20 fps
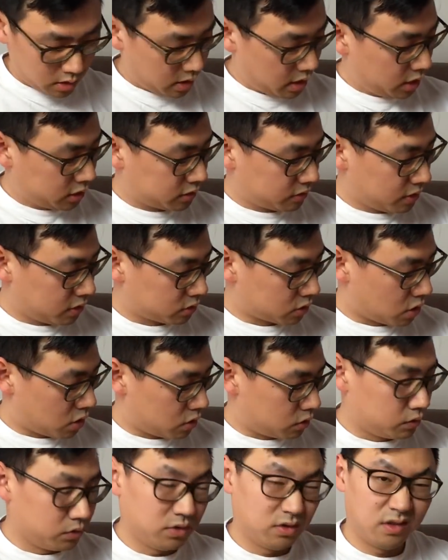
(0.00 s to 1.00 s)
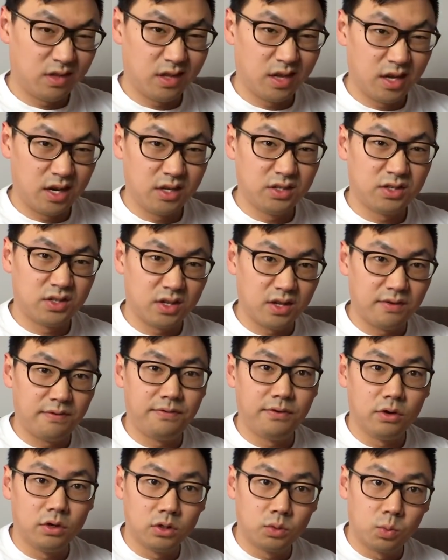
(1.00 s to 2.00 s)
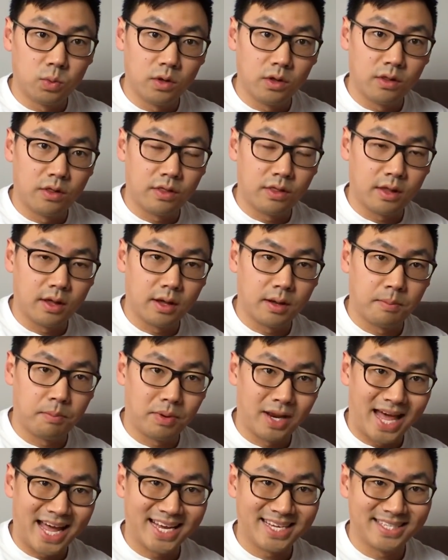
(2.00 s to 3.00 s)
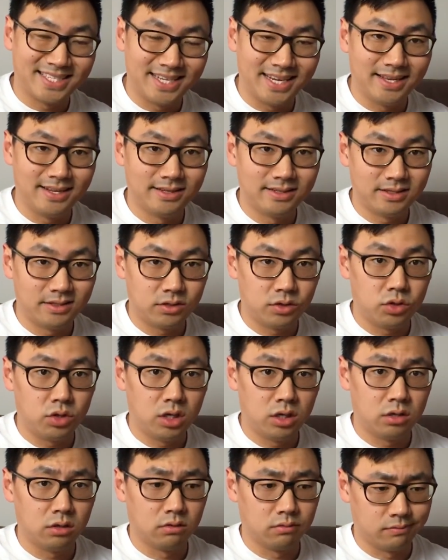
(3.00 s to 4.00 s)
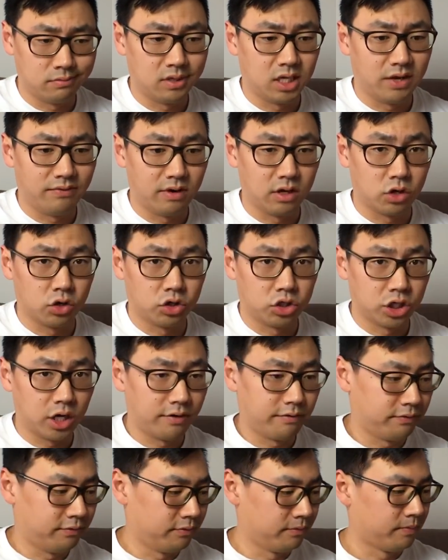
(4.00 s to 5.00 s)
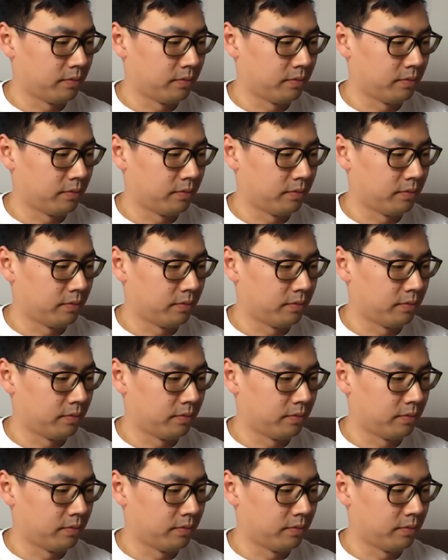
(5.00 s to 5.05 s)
each of these holes. It is filled with black sealant, so you need to give it a good shove.